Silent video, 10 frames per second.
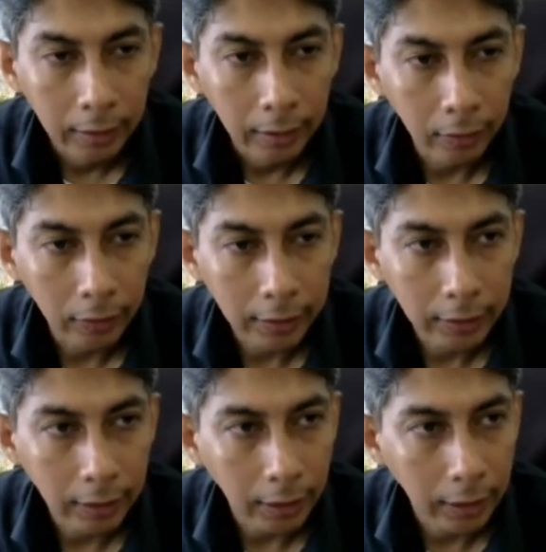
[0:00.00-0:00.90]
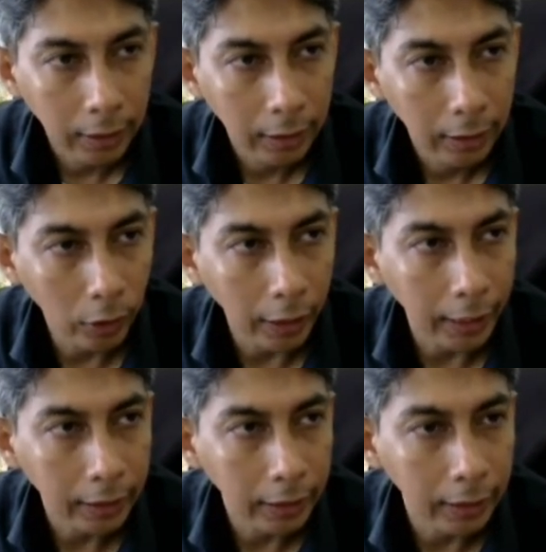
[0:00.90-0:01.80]
Now let's look
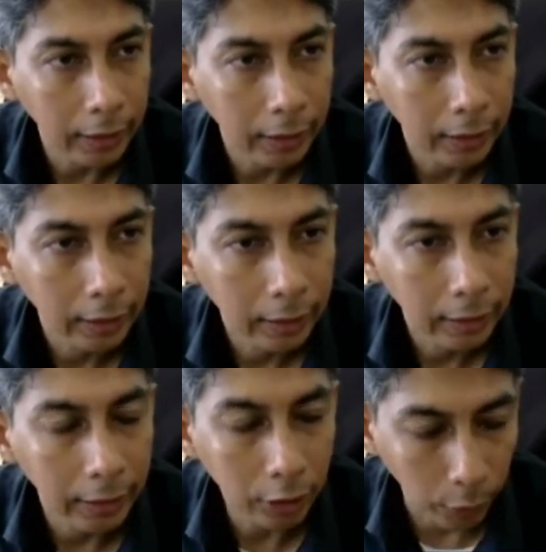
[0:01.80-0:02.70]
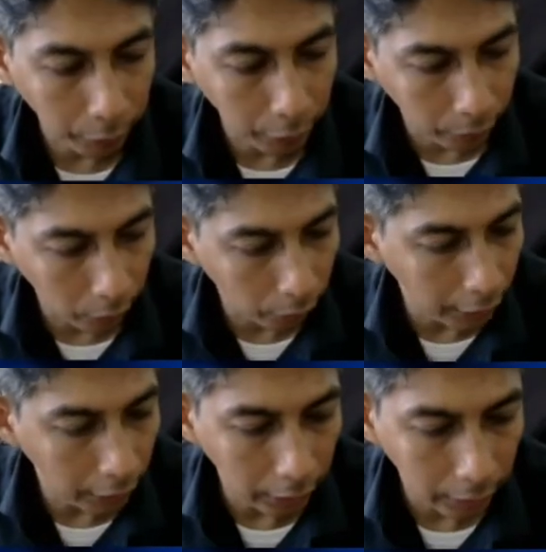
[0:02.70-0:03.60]
at the this one before
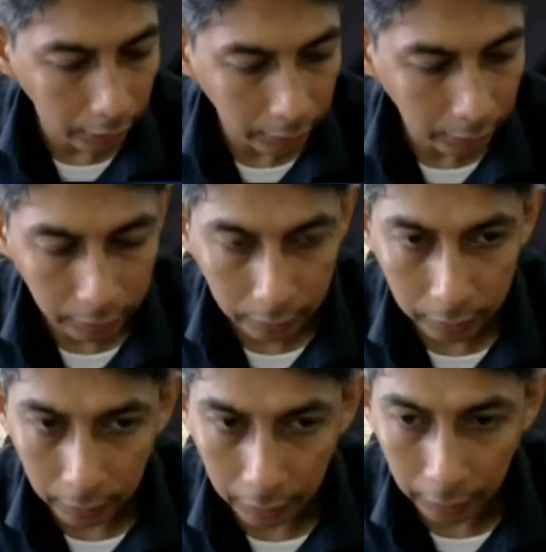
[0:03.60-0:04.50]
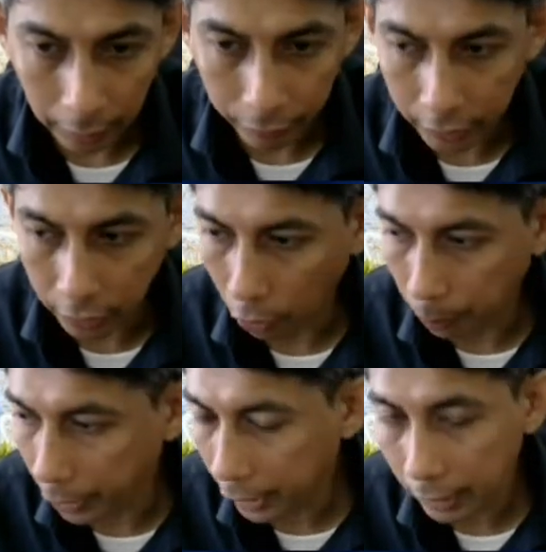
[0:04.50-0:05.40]
we have a short
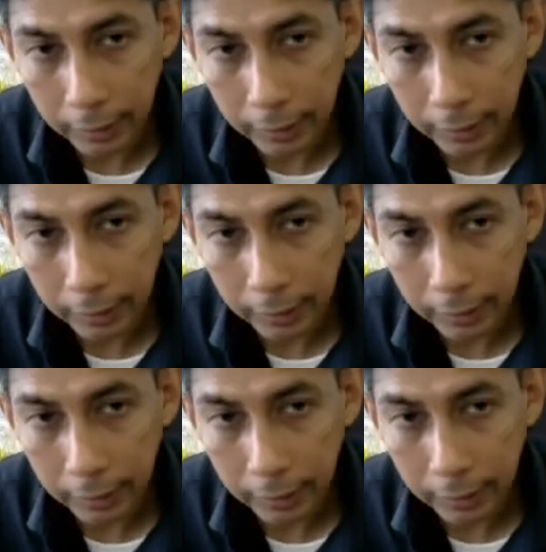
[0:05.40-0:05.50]
break.